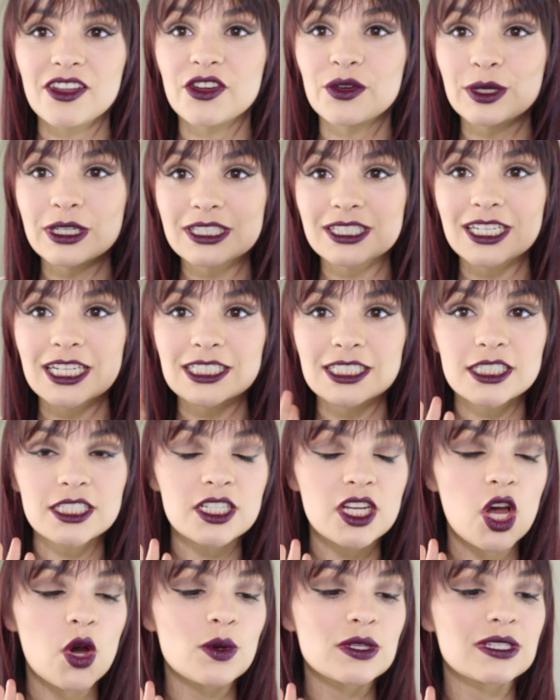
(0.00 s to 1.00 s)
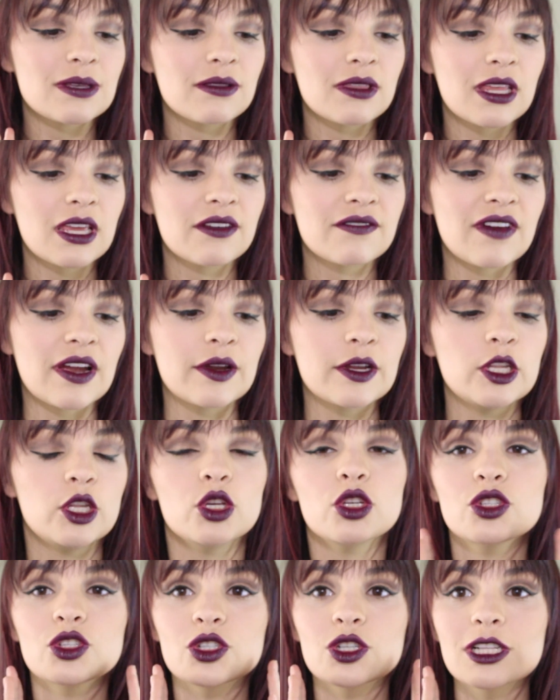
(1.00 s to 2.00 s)
The reason I didn't go with something very
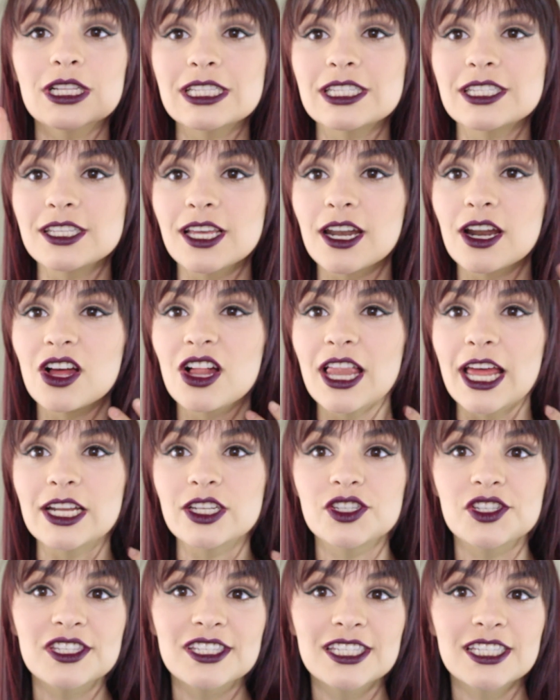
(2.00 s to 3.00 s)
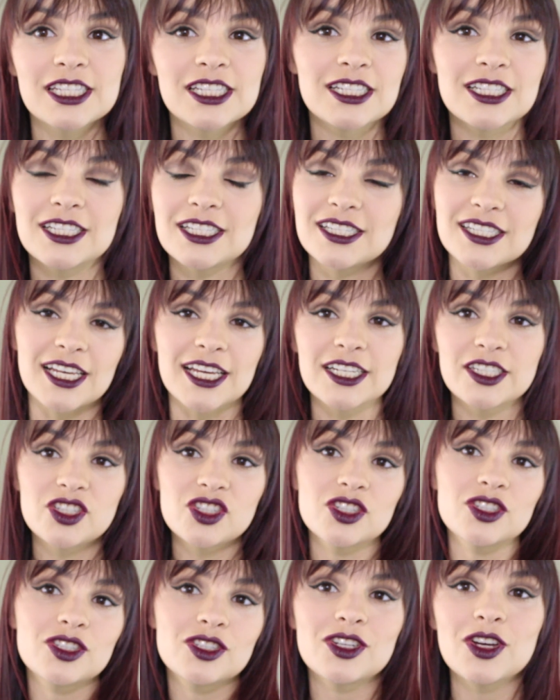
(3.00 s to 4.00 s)
neutral and subtle, I just decided
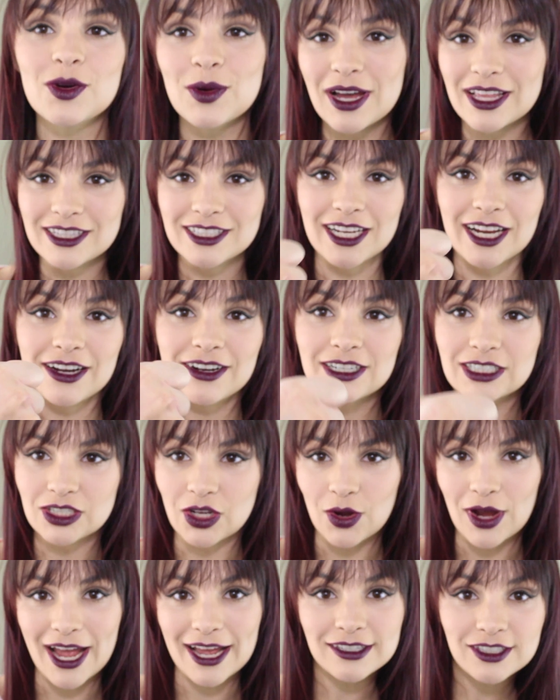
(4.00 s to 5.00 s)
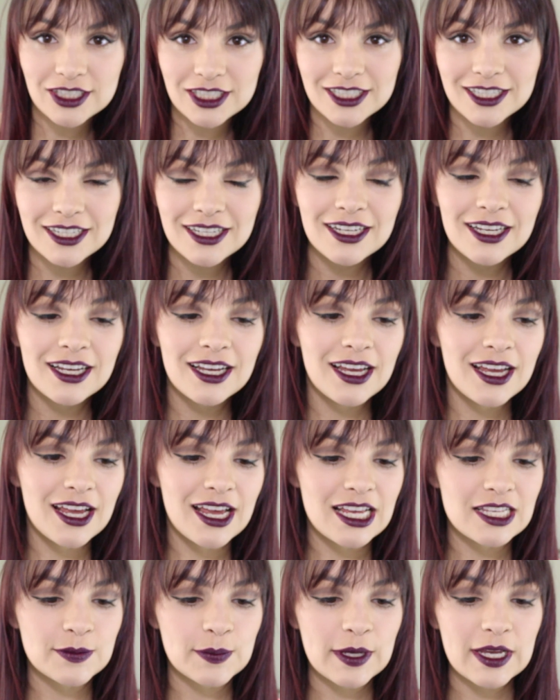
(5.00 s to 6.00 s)
to go out there and go edgy,
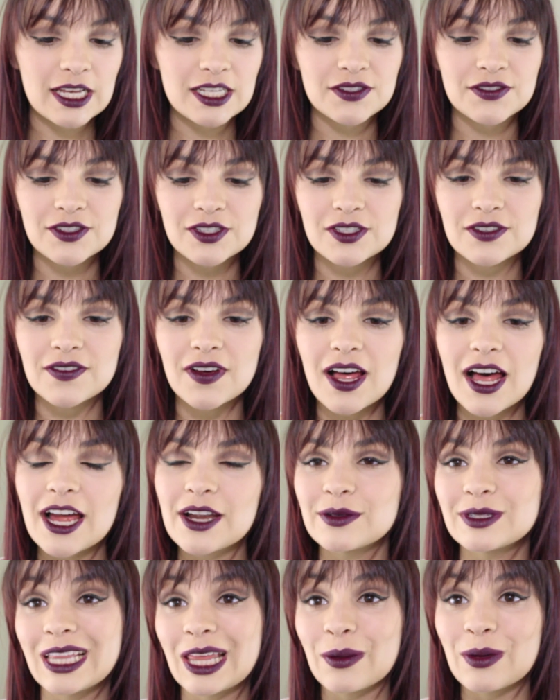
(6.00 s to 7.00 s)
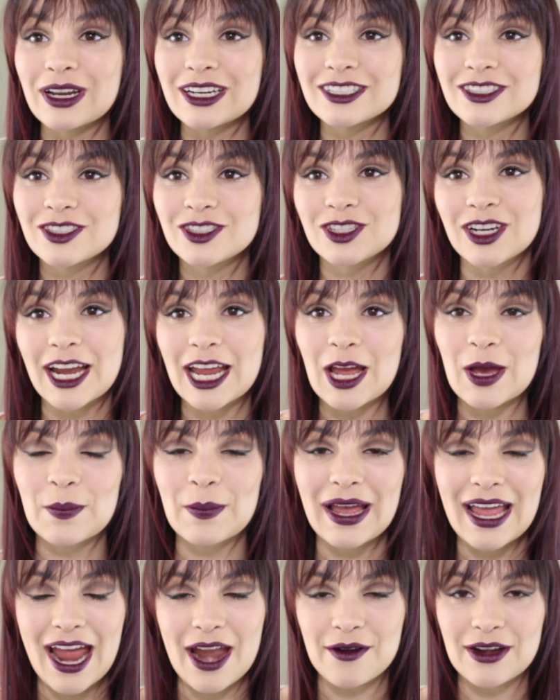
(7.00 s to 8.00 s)
is because first of all, I really wanted to try
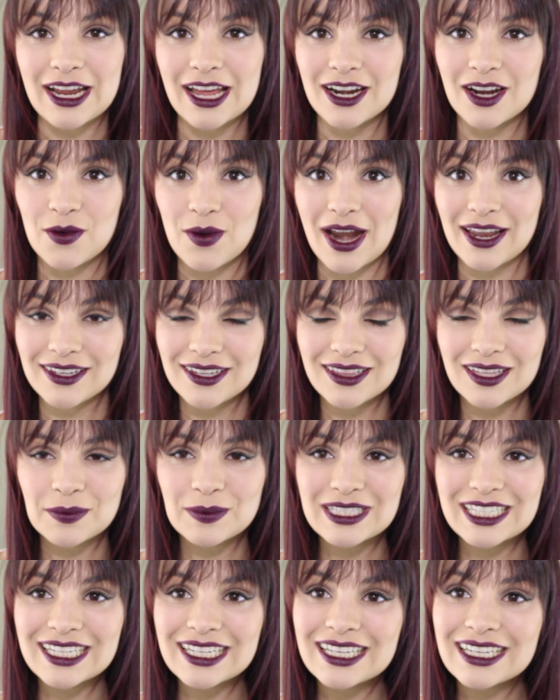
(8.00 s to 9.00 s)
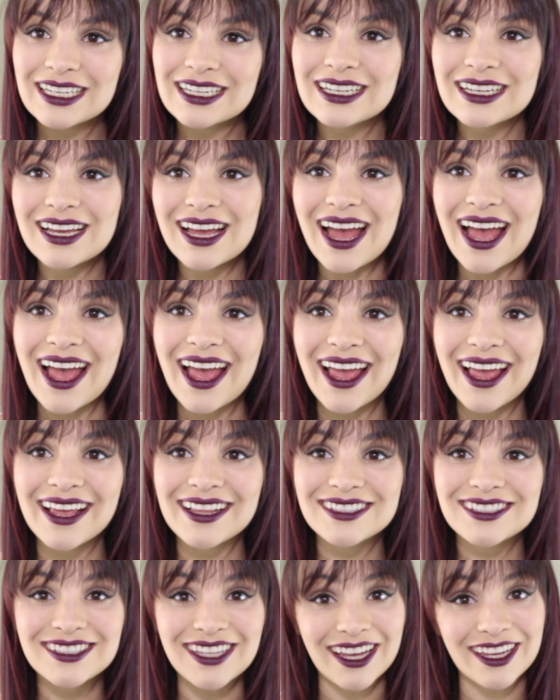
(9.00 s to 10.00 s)
out my Ariana Grande lipstick.
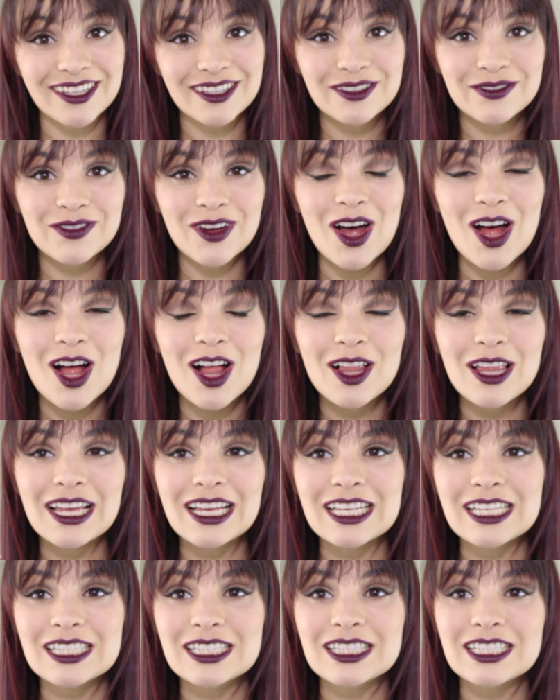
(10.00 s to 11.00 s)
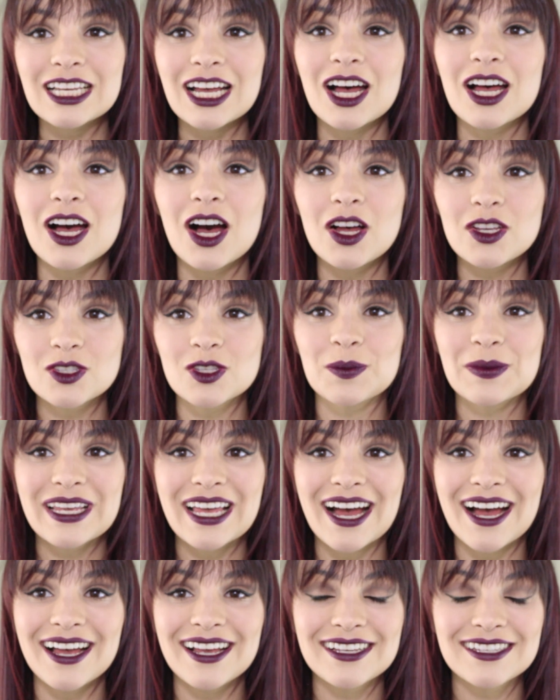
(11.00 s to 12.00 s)
And second of all is also
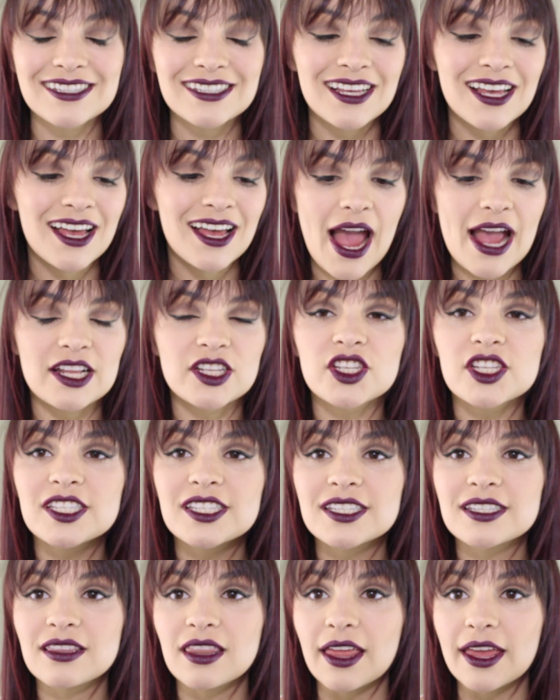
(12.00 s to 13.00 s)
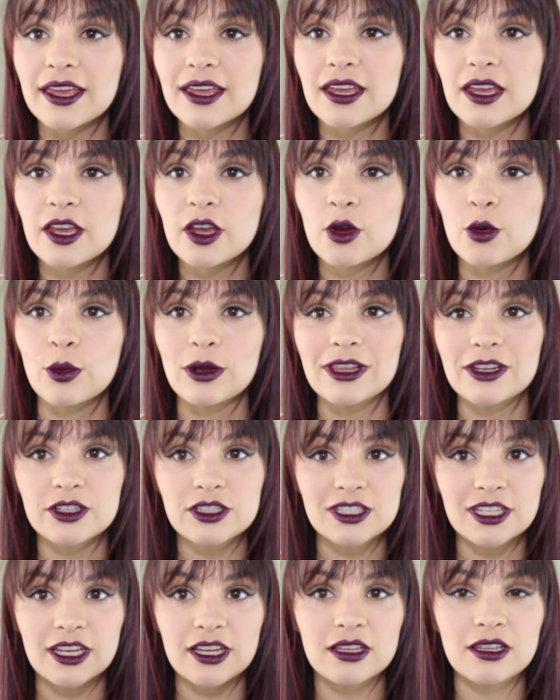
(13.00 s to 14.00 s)
because I just like it when
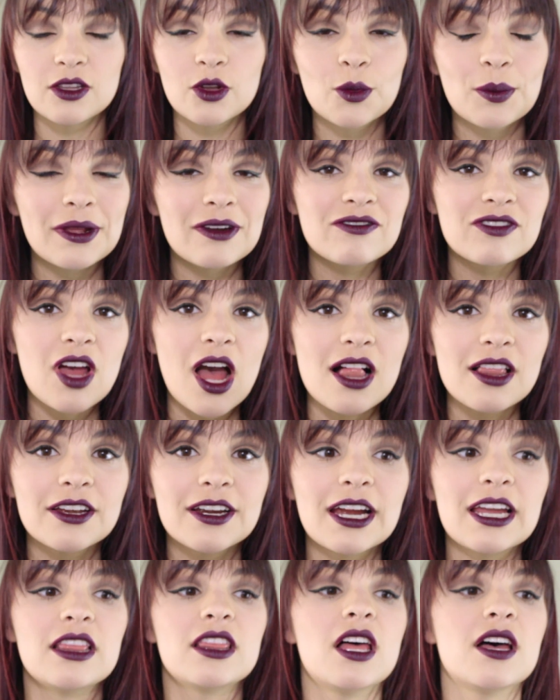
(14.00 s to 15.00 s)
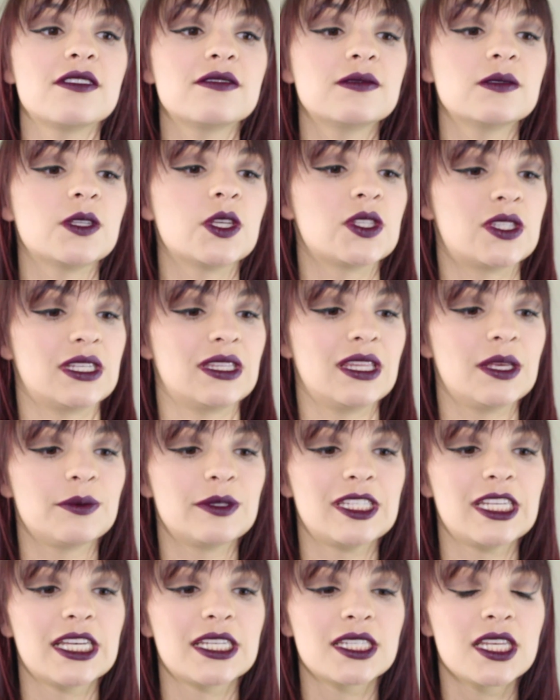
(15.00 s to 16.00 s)
there's like a little bit of color. I love using
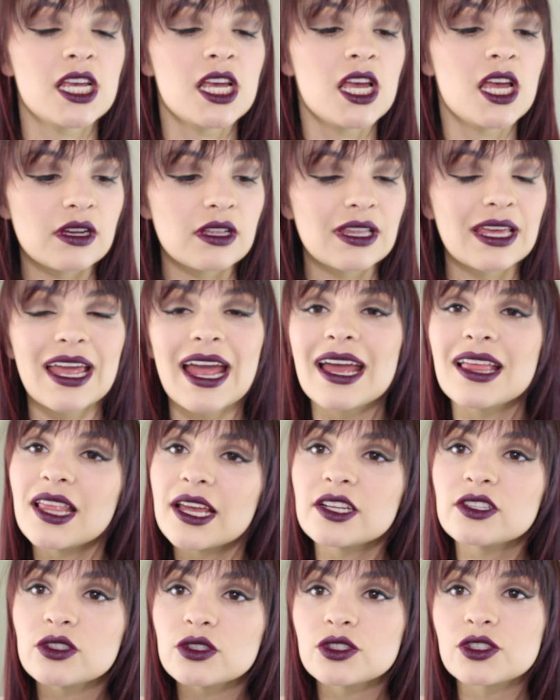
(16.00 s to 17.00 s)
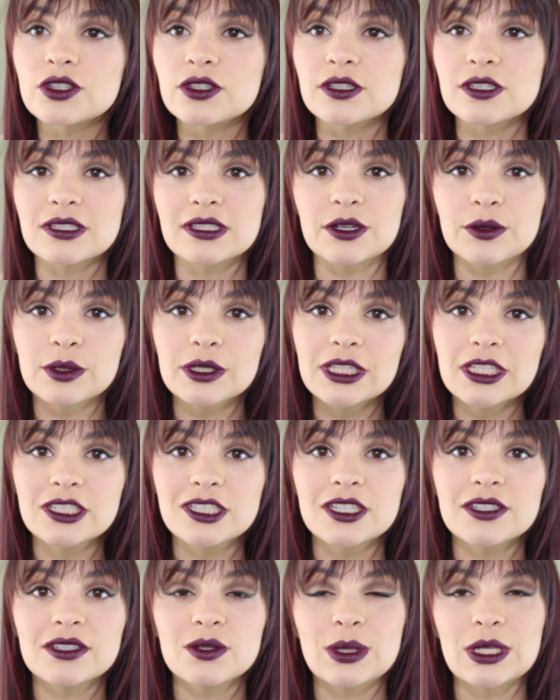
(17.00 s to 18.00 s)
lipsticks. Like, I like neutrals. They're really
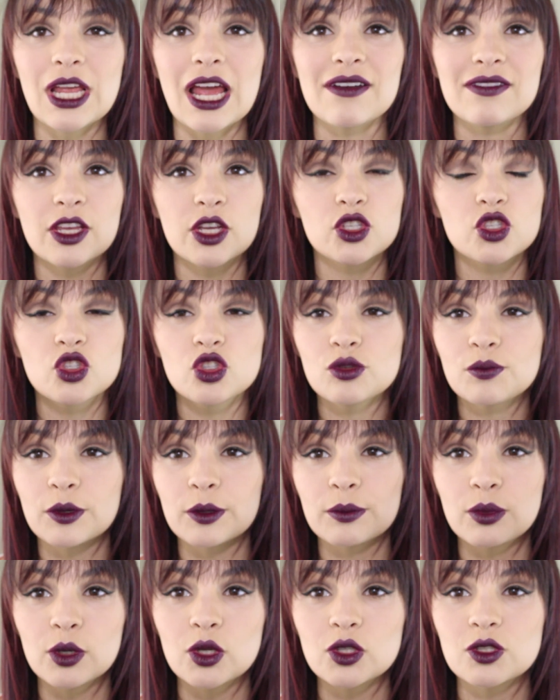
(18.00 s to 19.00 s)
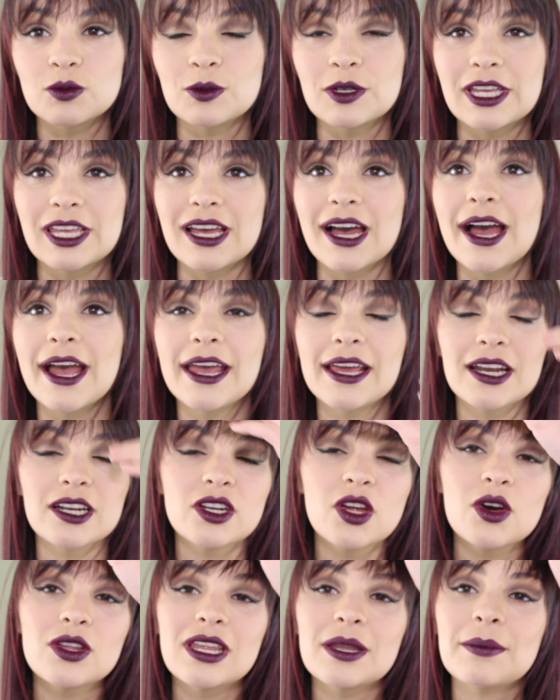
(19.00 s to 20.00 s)
good when you have like a super bold smoky eye. And I
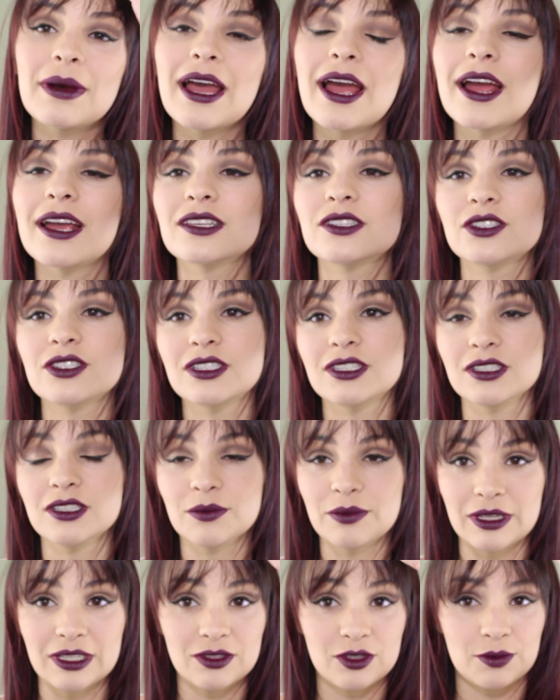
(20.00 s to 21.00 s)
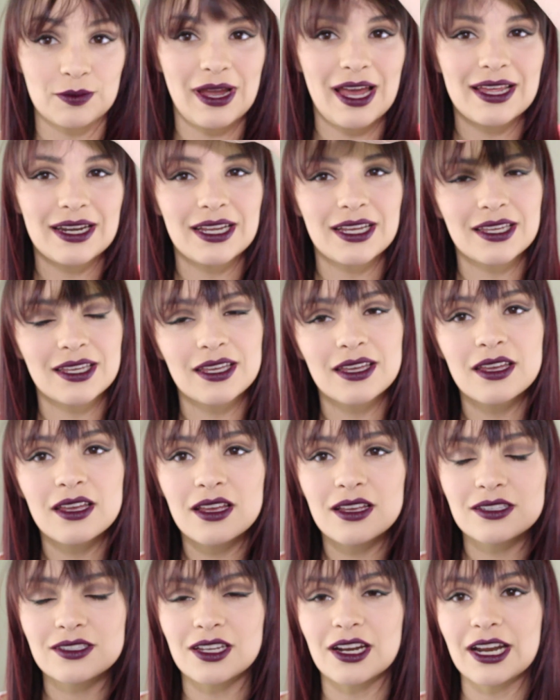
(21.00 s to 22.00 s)
know that my eyes are still a bit dramatic.
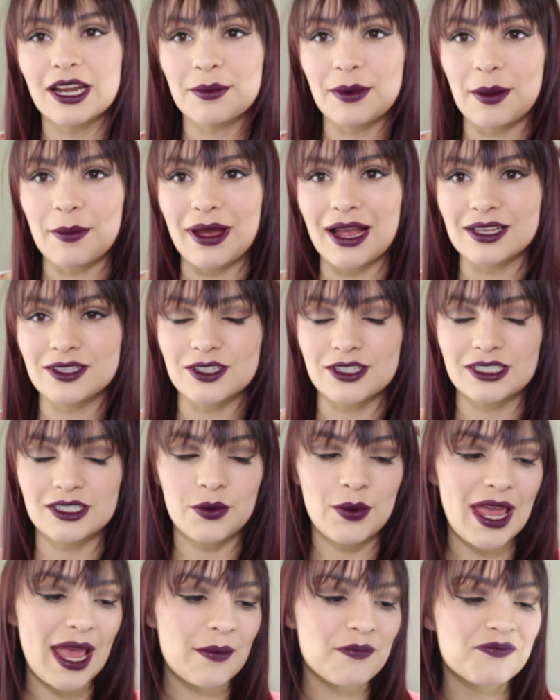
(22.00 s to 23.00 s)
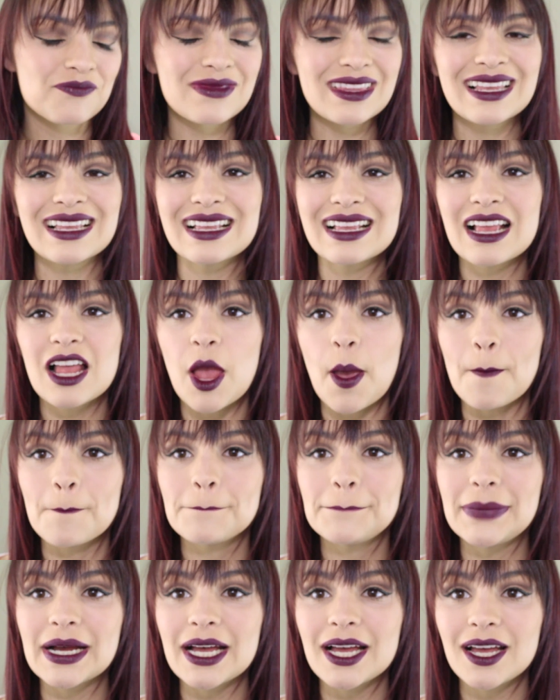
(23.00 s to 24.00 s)
Sorry, my bangs are in the way.
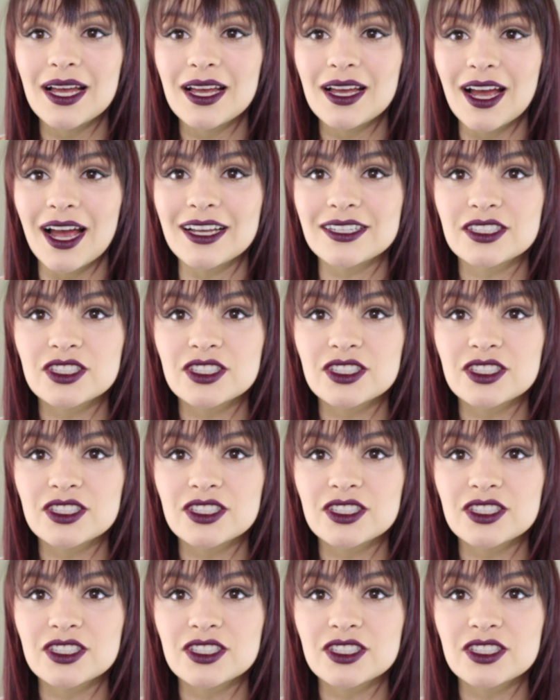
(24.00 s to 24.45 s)
But I